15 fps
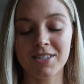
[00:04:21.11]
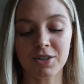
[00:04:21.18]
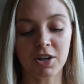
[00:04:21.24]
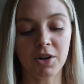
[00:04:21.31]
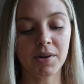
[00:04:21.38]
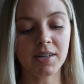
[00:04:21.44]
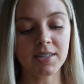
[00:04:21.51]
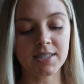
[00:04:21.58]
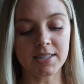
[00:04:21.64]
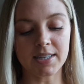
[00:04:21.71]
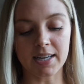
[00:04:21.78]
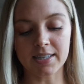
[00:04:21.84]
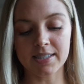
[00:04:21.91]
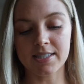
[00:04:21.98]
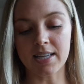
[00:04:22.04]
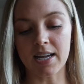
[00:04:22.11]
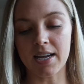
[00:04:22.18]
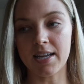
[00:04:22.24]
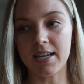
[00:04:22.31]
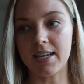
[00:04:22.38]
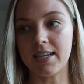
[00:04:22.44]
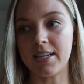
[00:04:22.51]
So going on to the next
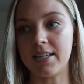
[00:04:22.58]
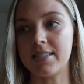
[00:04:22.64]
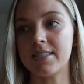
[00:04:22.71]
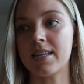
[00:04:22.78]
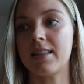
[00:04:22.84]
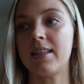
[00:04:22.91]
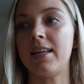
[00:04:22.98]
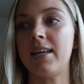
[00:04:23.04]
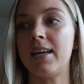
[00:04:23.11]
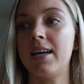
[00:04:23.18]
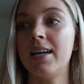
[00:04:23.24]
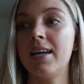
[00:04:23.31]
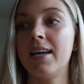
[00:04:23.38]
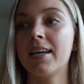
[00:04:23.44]
set, it is the